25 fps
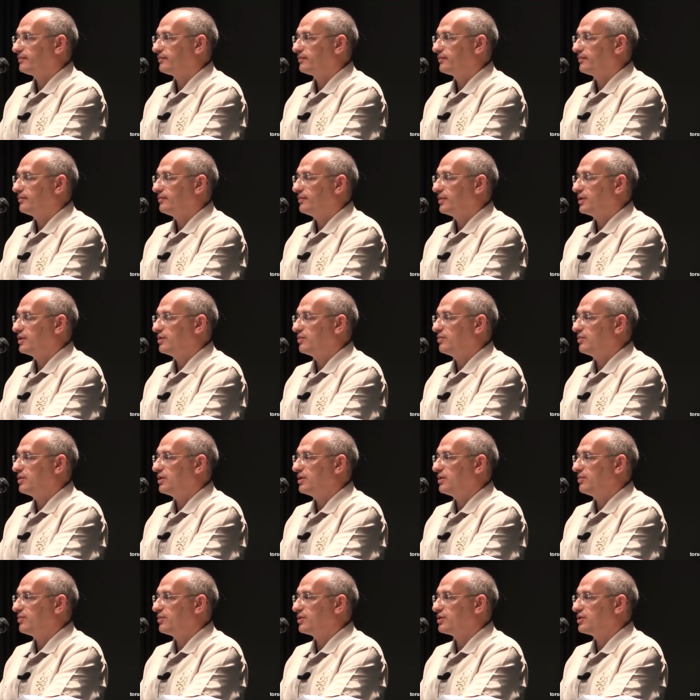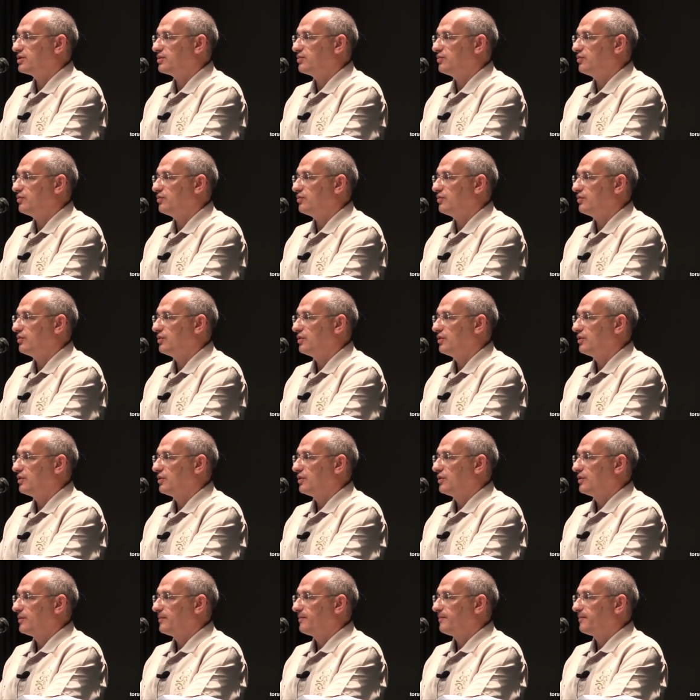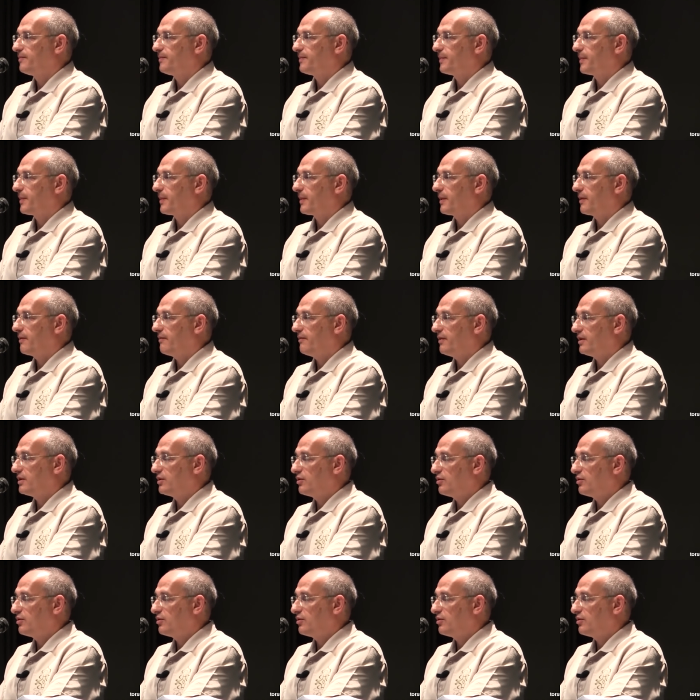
Have you ever thought that the place we